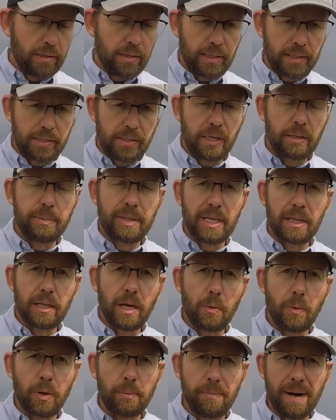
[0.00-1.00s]
it's going to be a
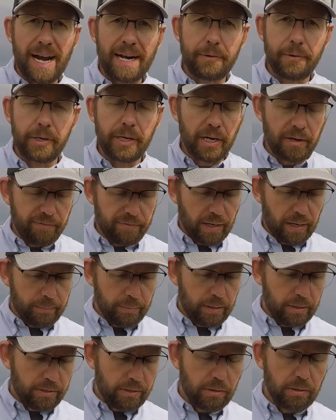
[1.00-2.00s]
lower micronair
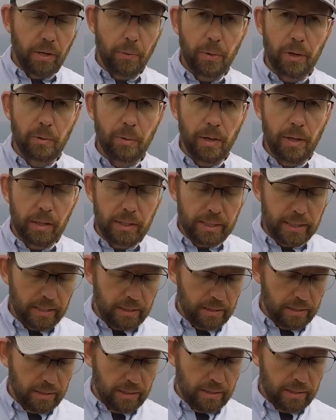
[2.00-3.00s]
fiber, so lower quality.
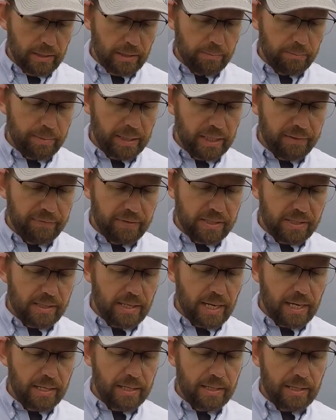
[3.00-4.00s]
But if it
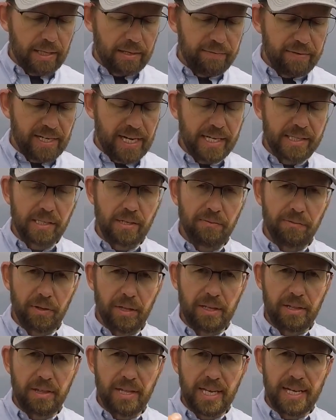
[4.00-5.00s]
hasn't
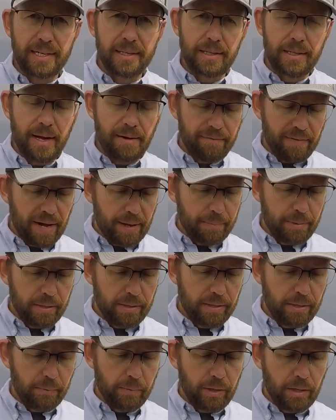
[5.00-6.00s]
fully thickened to that fiber,
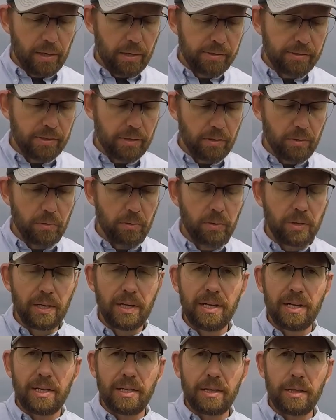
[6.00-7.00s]
then we're also
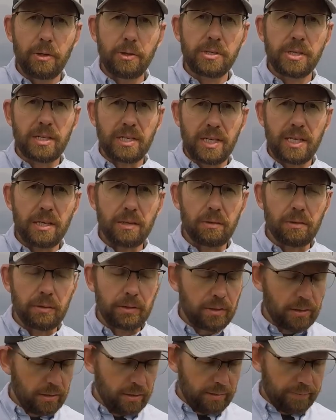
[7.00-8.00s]
losing
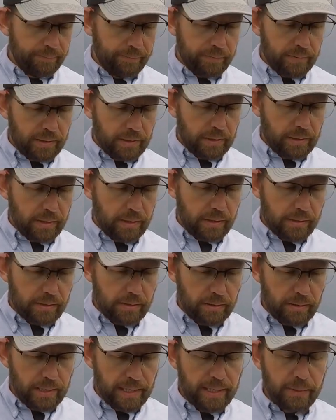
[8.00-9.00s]
yield,
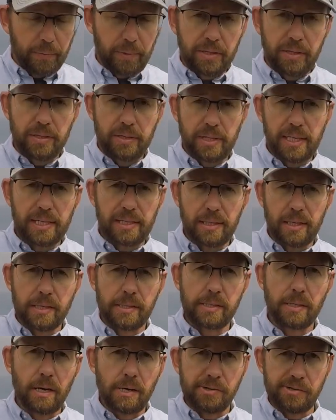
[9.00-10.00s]
because with
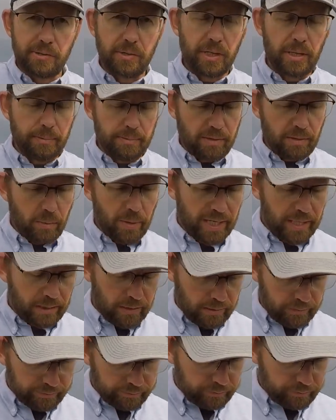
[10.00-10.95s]
thickness also comes the weight.